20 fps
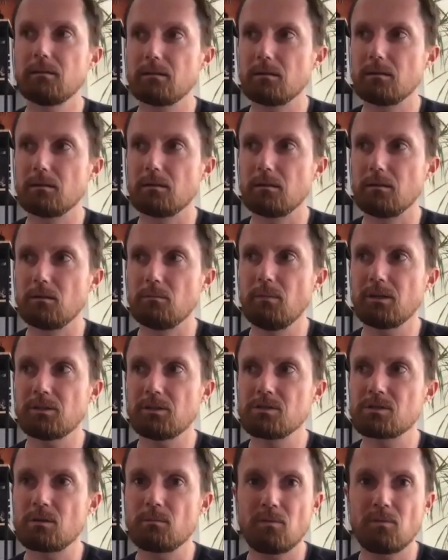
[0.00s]
you mentioned
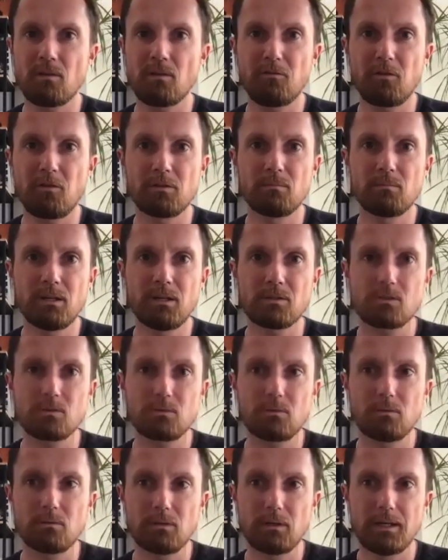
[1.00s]
something
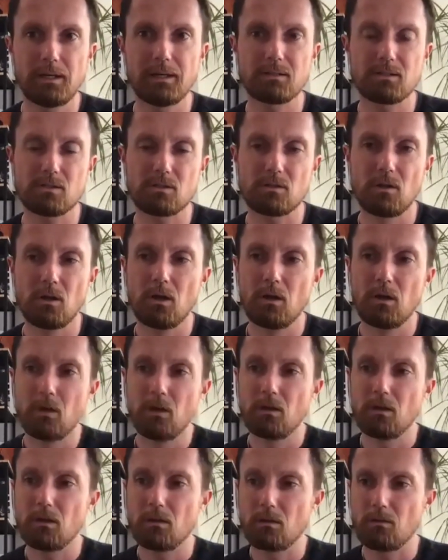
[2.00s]
fundamental. It's
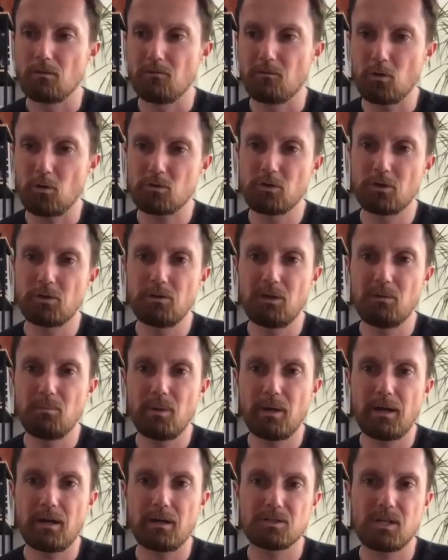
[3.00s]
virtual goodie
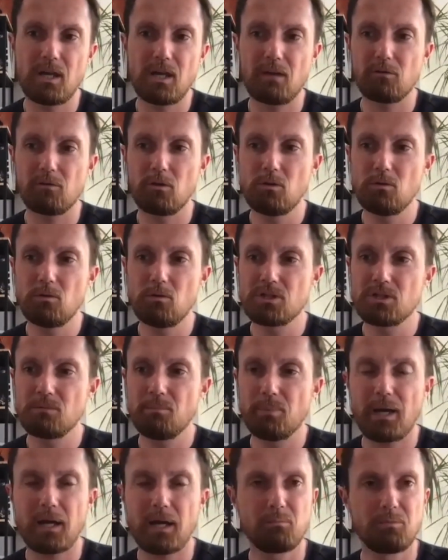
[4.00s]
bags have a huge
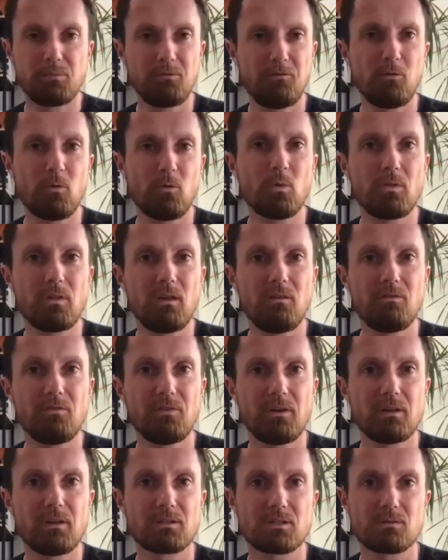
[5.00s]
impact before the
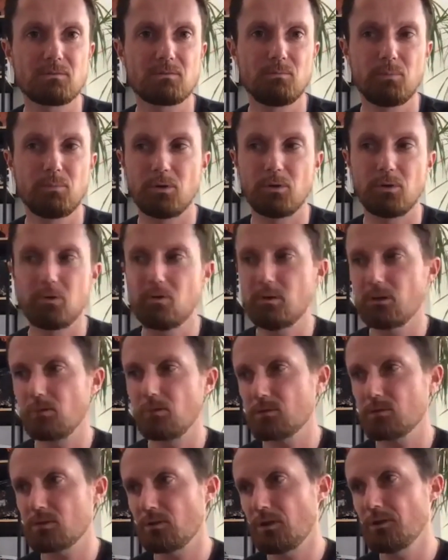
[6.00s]
event, but you can also
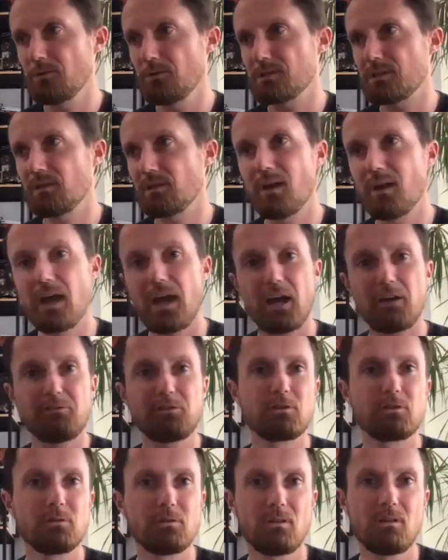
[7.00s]
use them
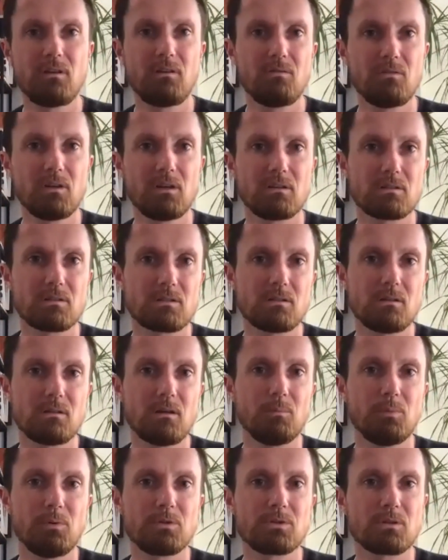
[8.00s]
after the event and
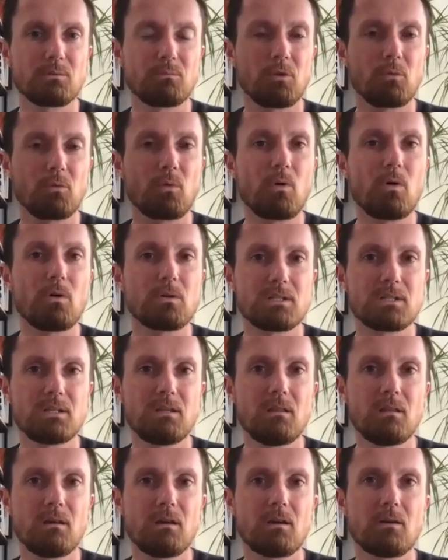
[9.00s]
put some rewards in
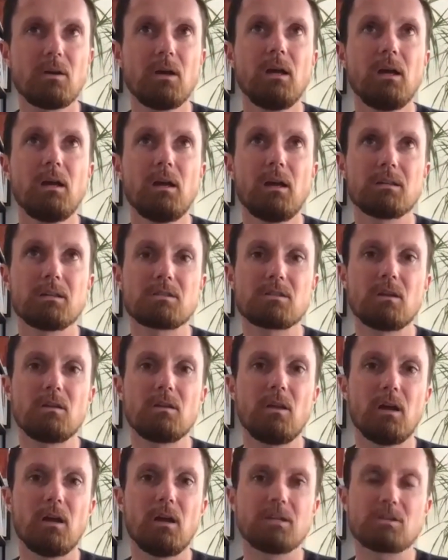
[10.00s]
there.
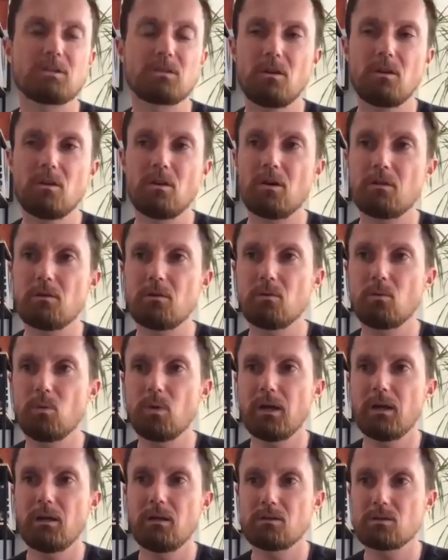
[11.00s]
It's another
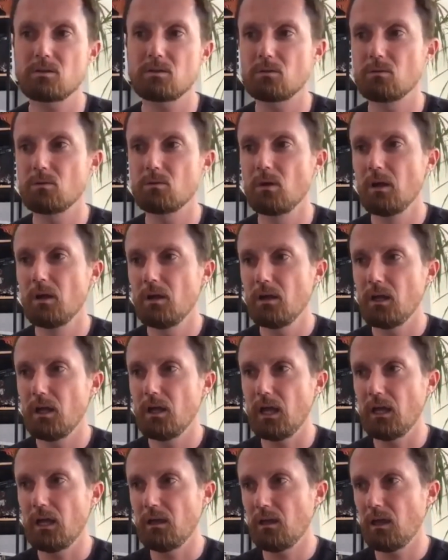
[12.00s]
way to
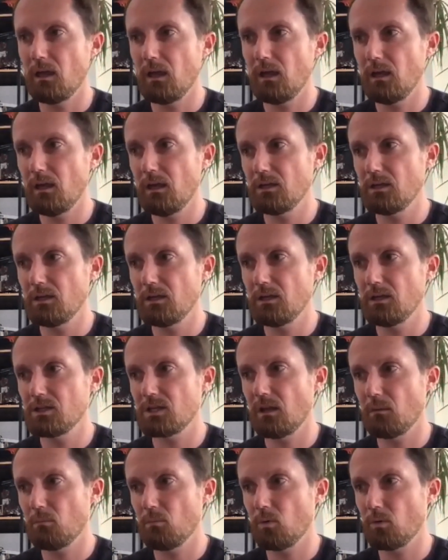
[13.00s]
engage in
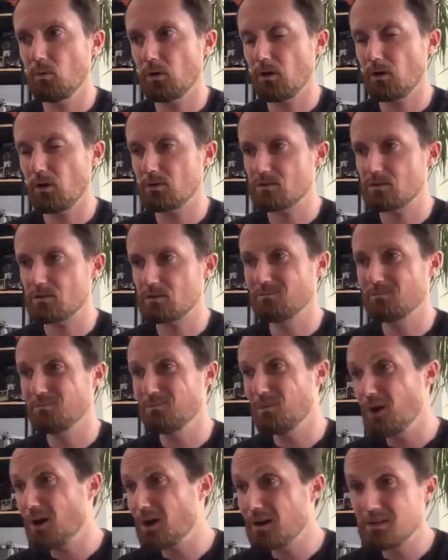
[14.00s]
a more
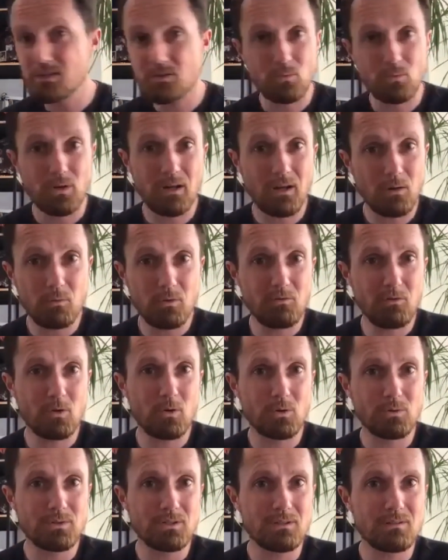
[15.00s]
customized way with your
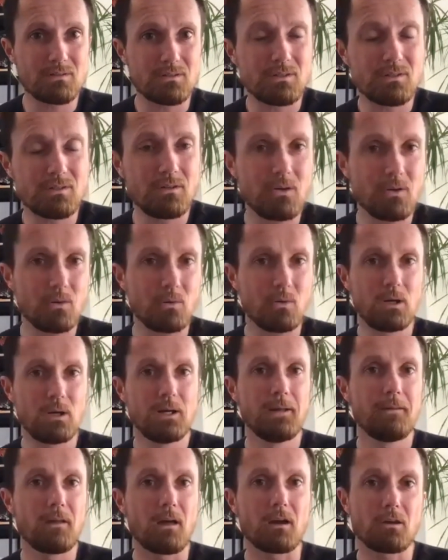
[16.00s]
audience, you know?
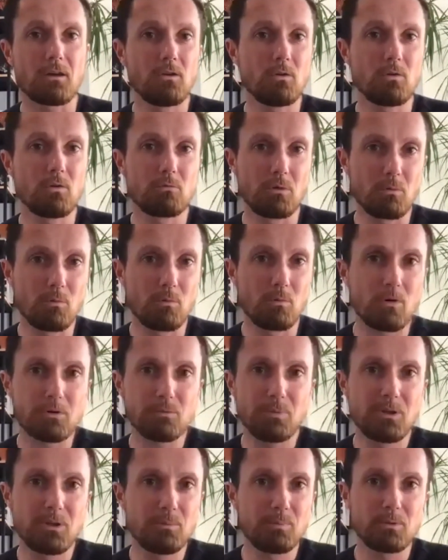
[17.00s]
Like you could reward
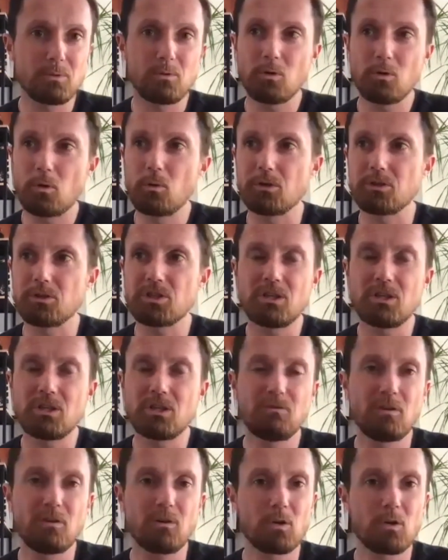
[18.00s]
people who achieve
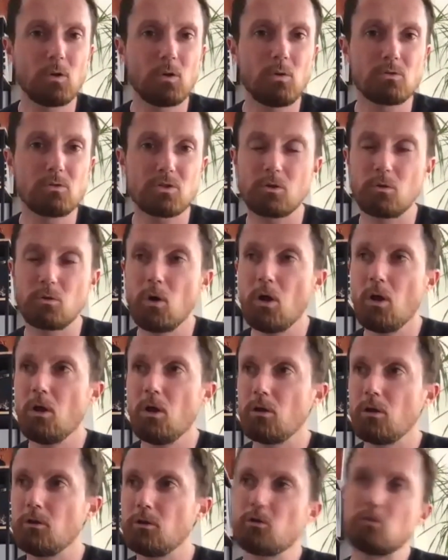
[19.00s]
their goals. So
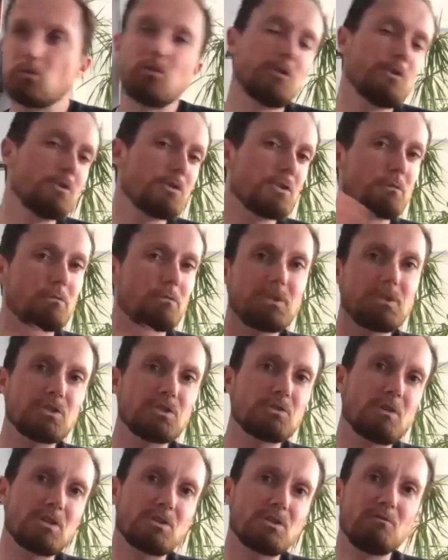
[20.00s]
you could use your
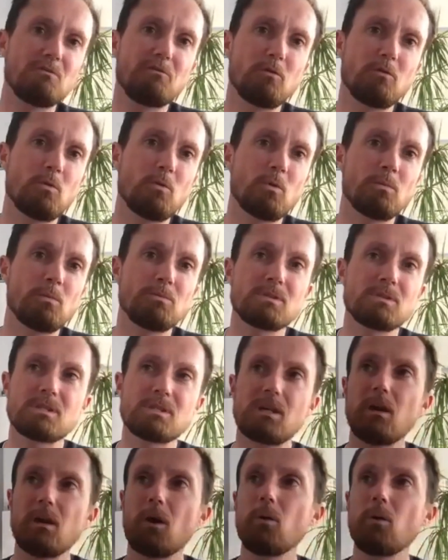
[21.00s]
registration form to say,
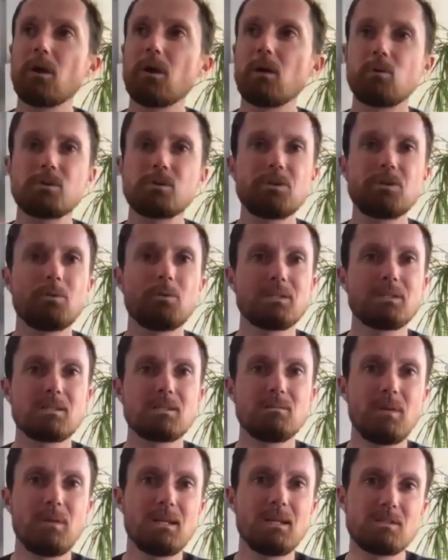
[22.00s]
okay, what's your
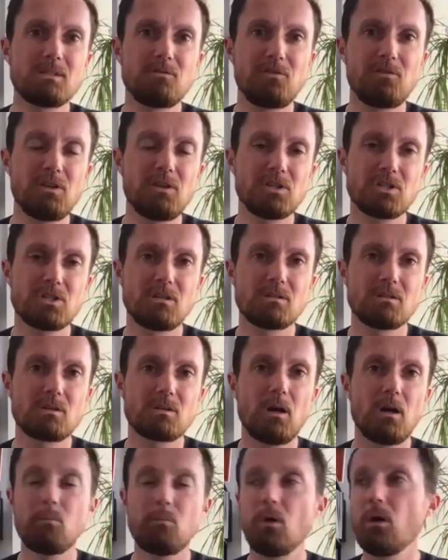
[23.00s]
estimated finishing
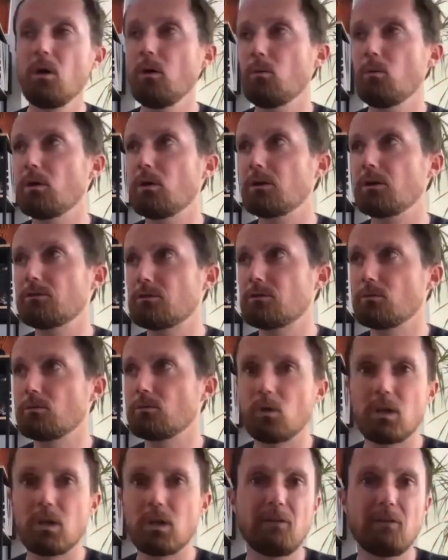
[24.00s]
time? Well,
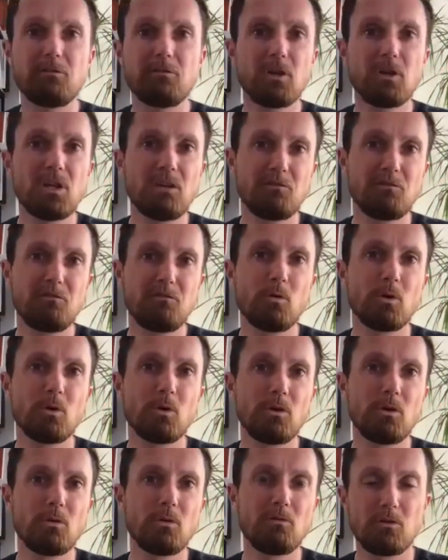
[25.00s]
we'll have a gift for you if you